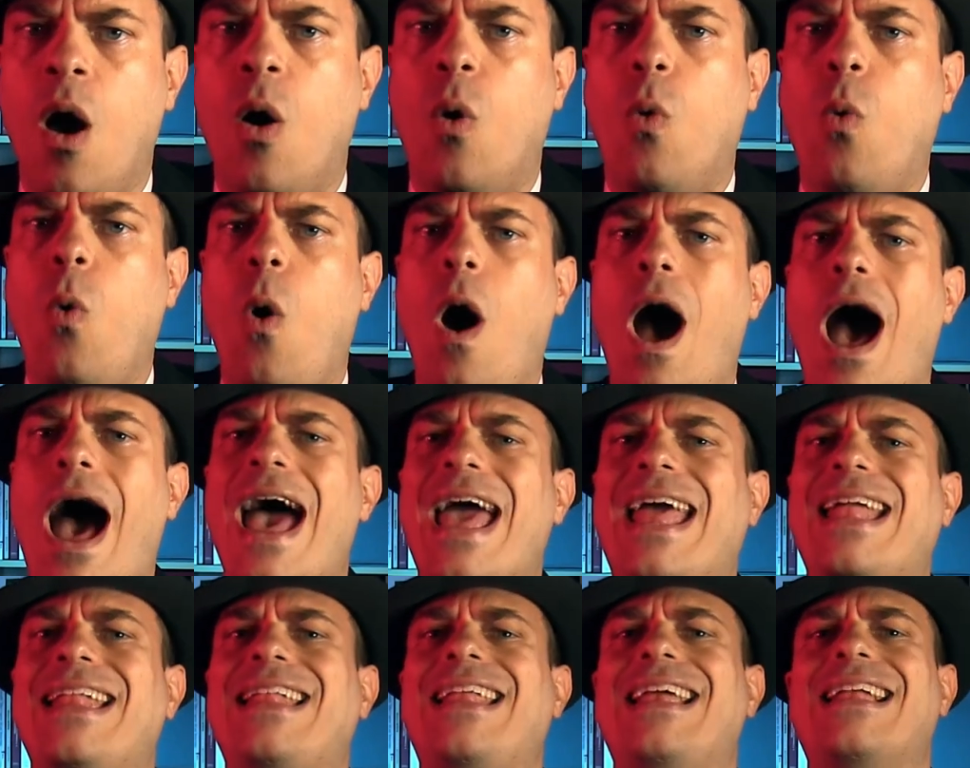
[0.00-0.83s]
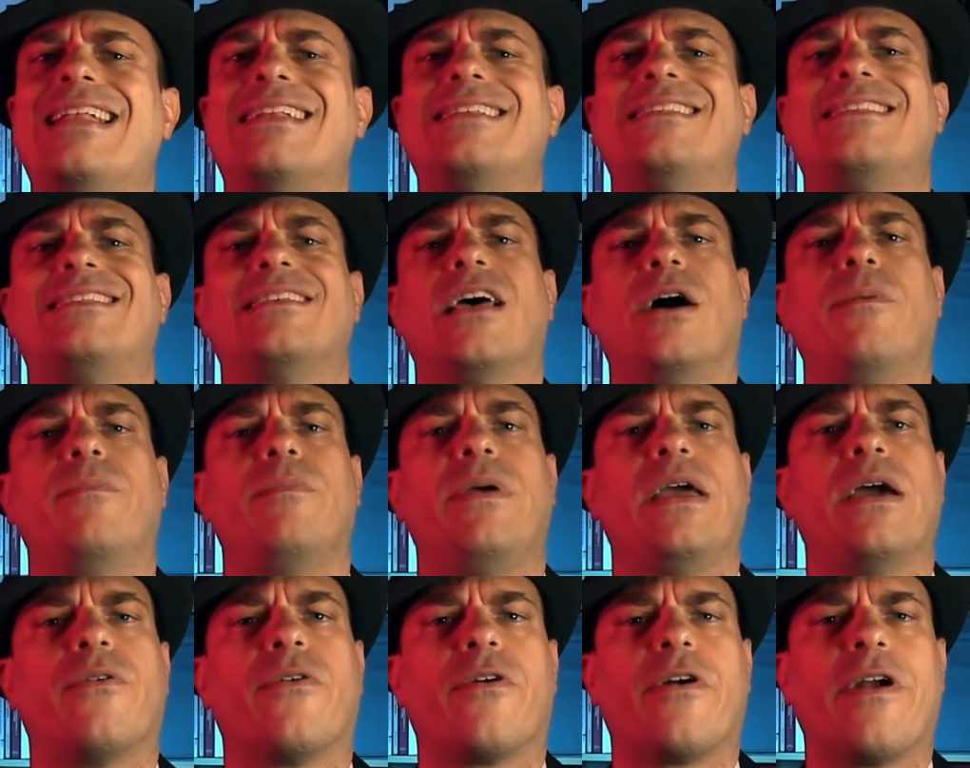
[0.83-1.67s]
Why did
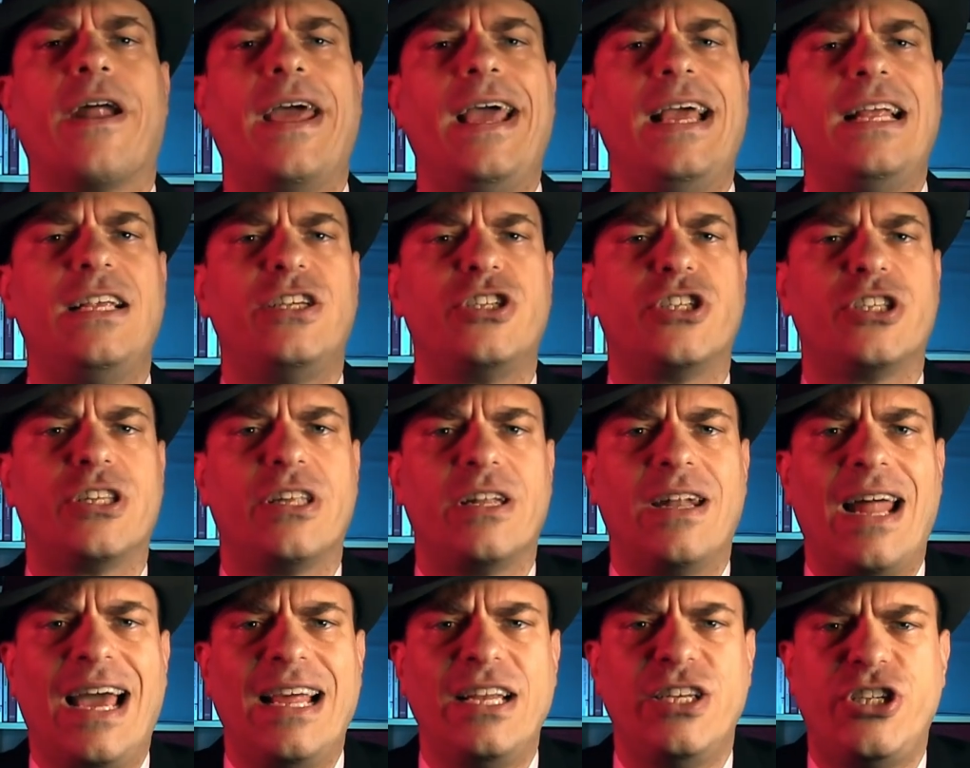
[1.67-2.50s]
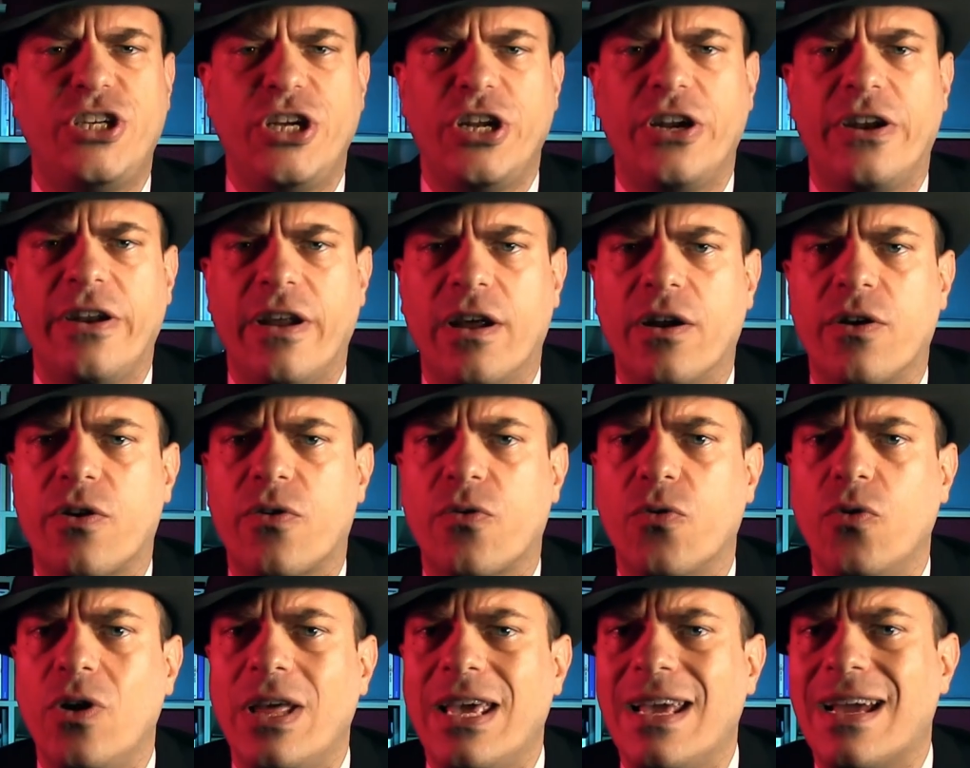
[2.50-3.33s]
Zombie enrage the Nigerian
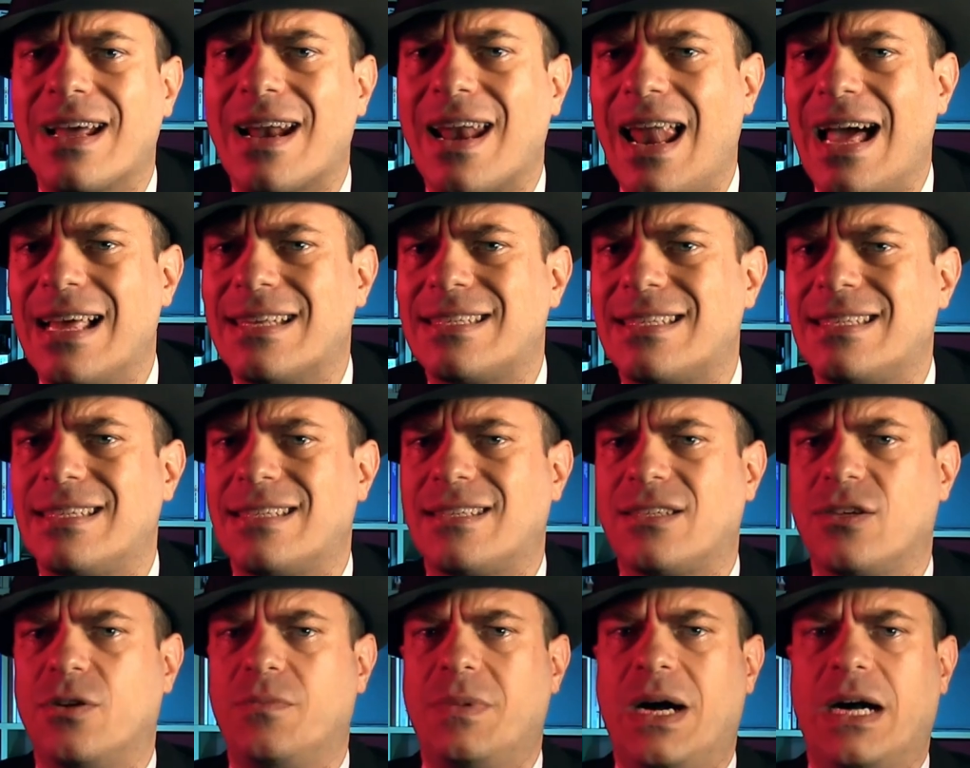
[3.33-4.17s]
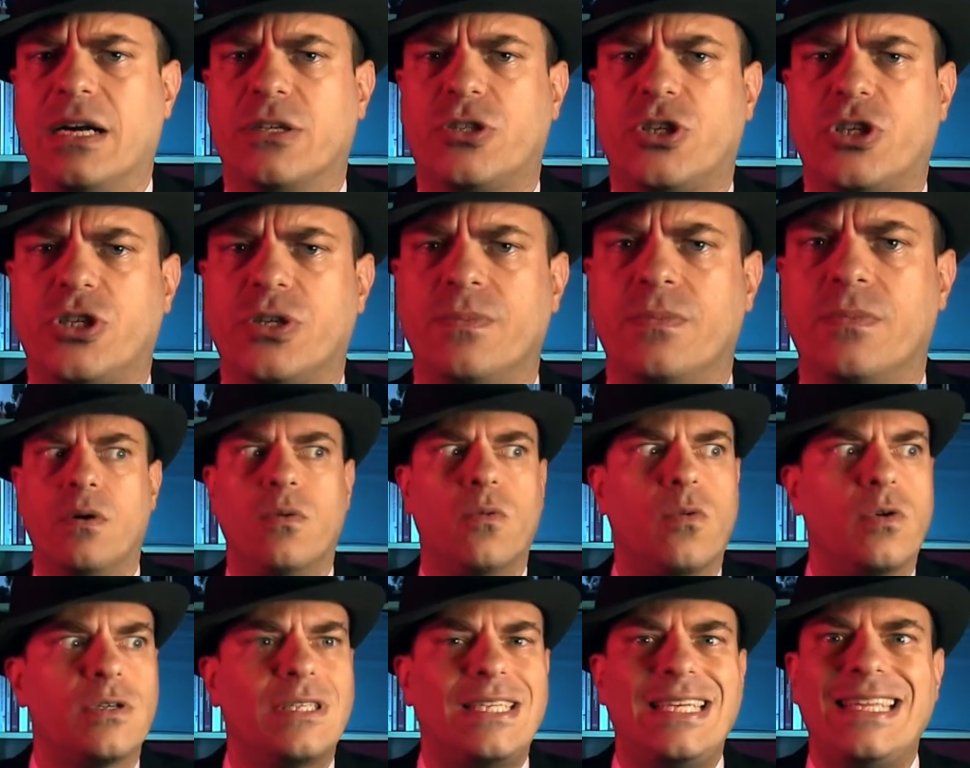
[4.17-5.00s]
ruling classes so much?
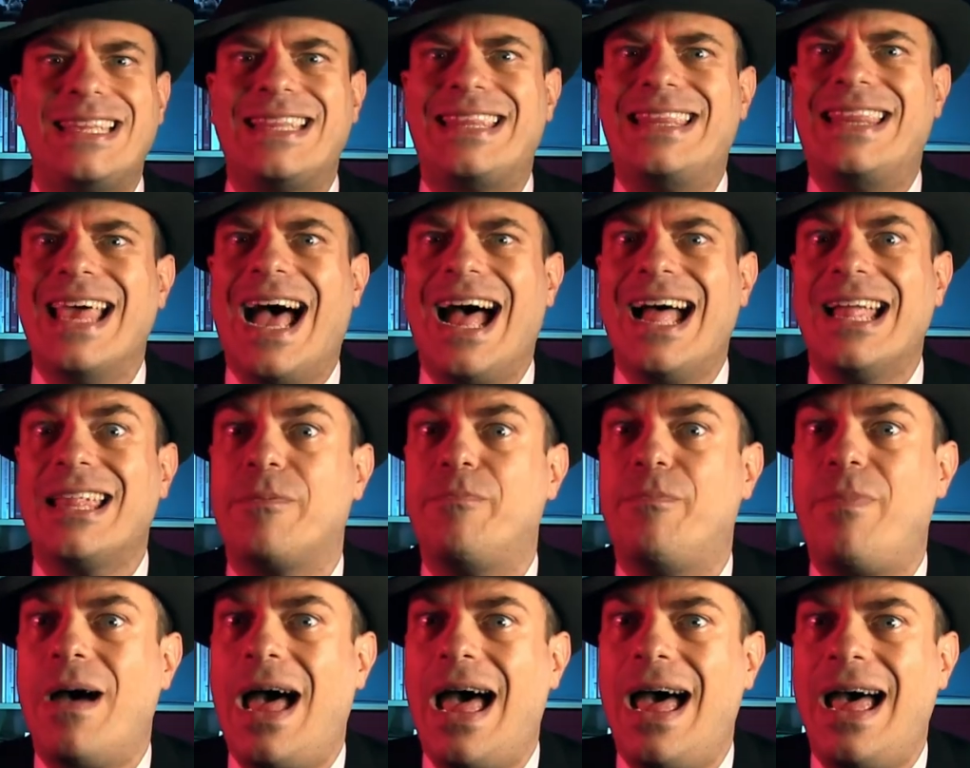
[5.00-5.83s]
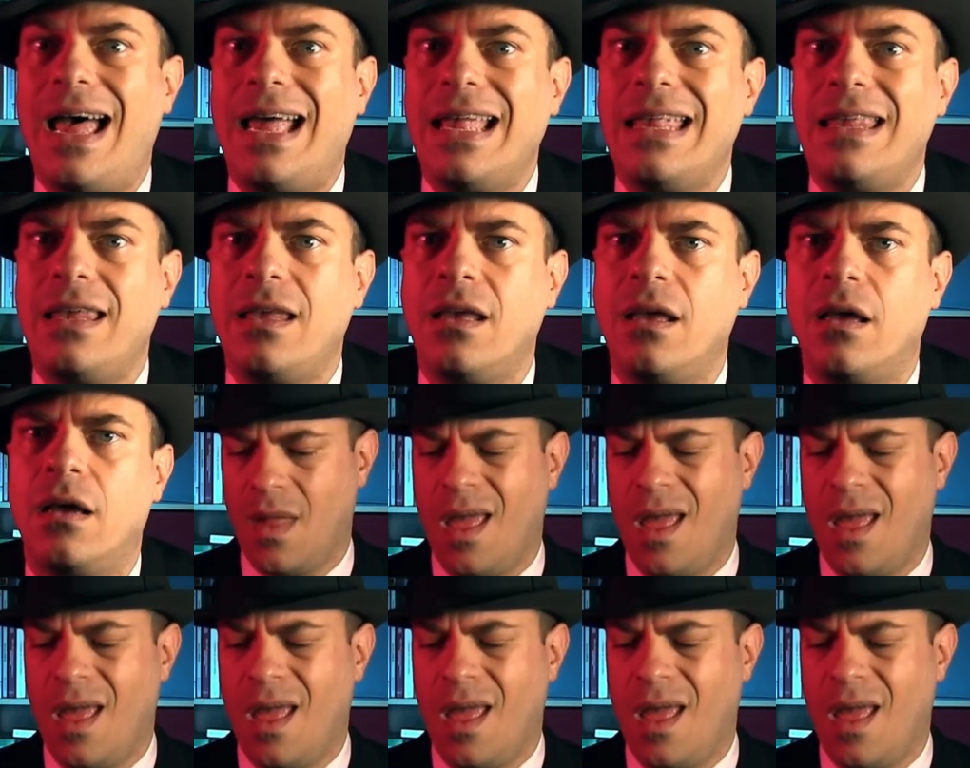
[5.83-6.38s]
Was it that bad?